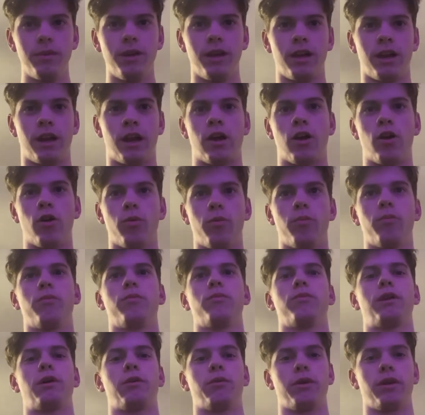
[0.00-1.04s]
and I hope
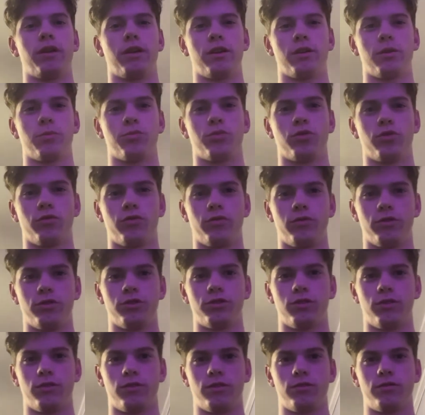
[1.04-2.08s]
that we can get approval to
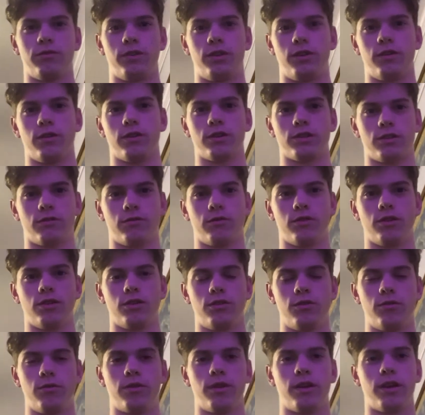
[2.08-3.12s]
show this video because I really
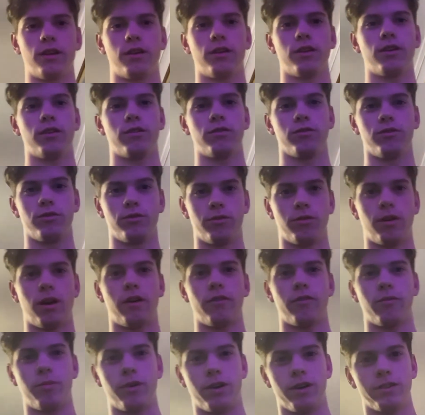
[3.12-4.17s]
do think it'll do have
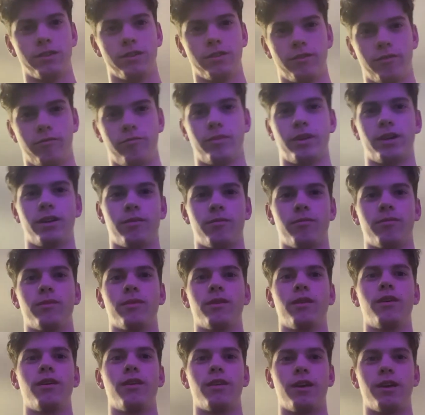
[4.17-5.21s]
a positive impact.
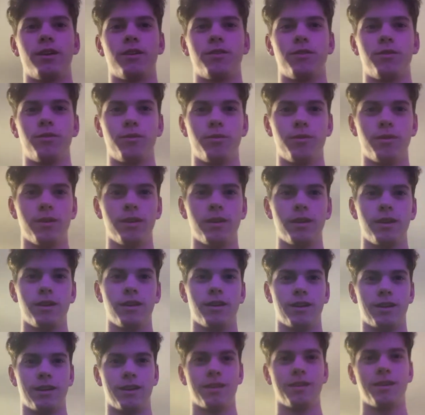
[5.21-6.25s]
Thank you,
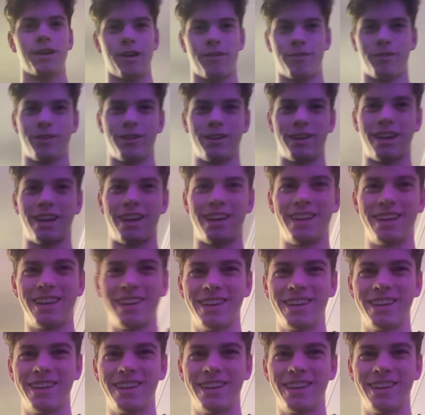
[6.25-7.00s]
have a good day.